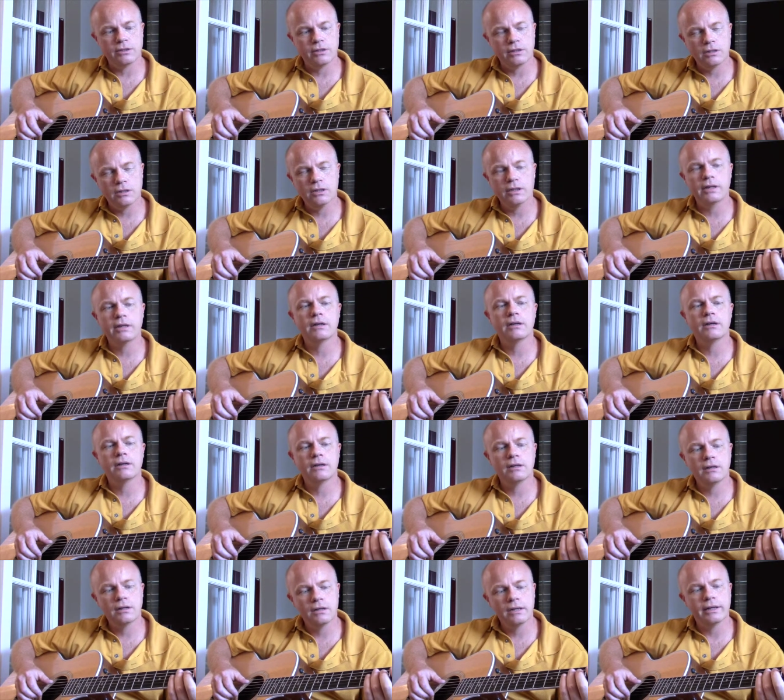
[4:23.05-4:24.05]
Click,
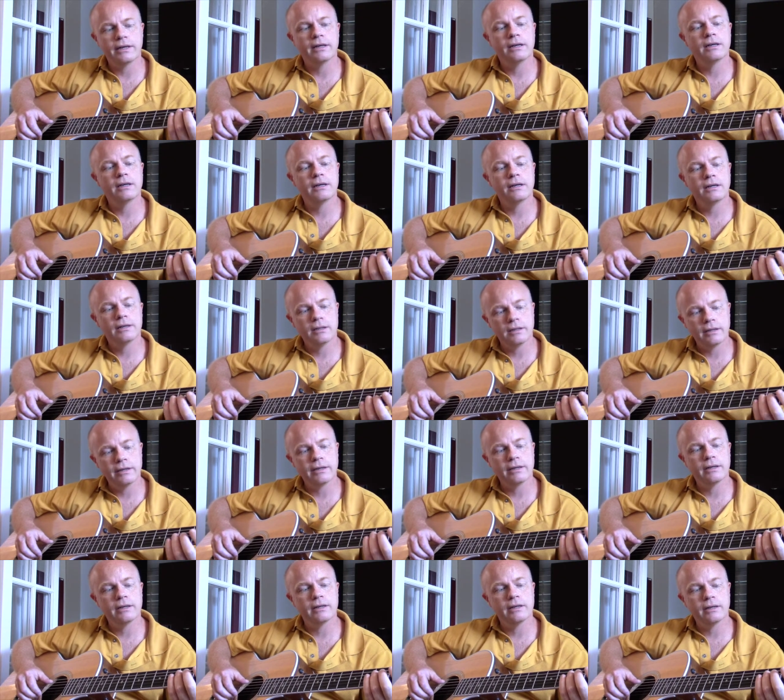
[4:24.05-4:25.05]
click,
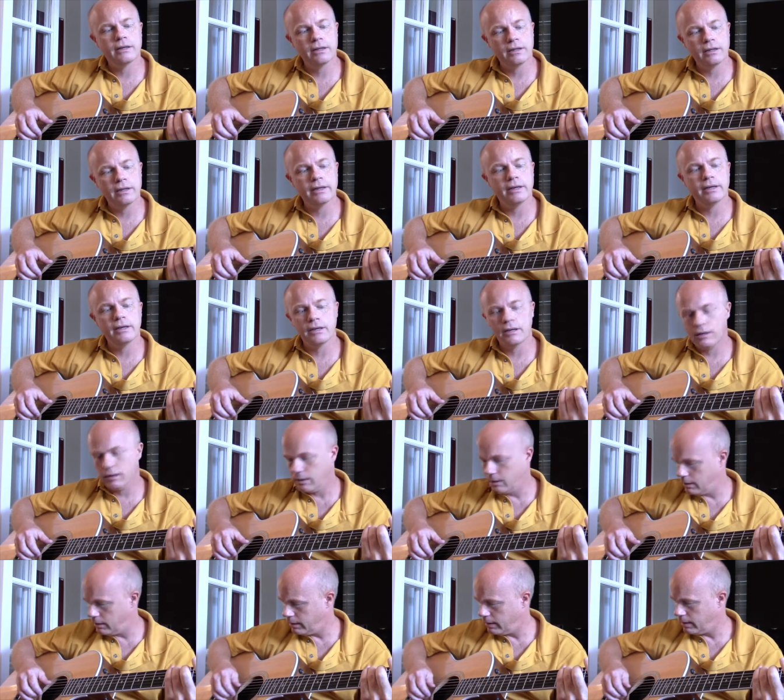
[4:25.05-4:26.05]
click, click,
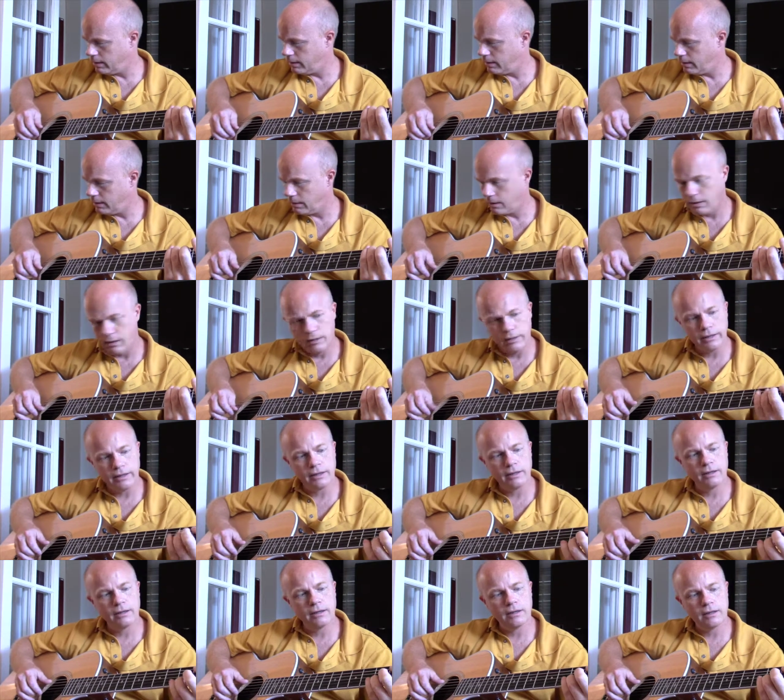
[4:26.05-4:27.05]
click,
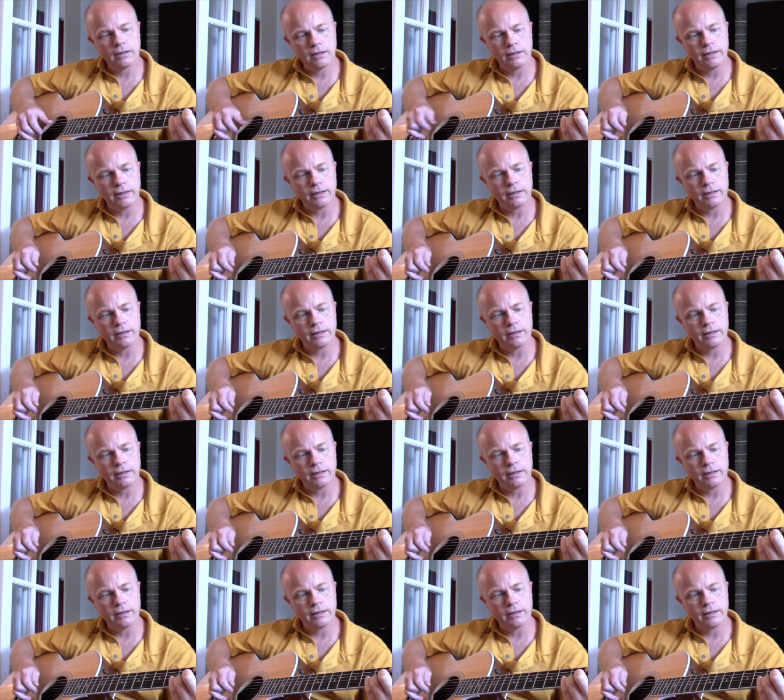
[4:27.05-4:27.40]
click, click,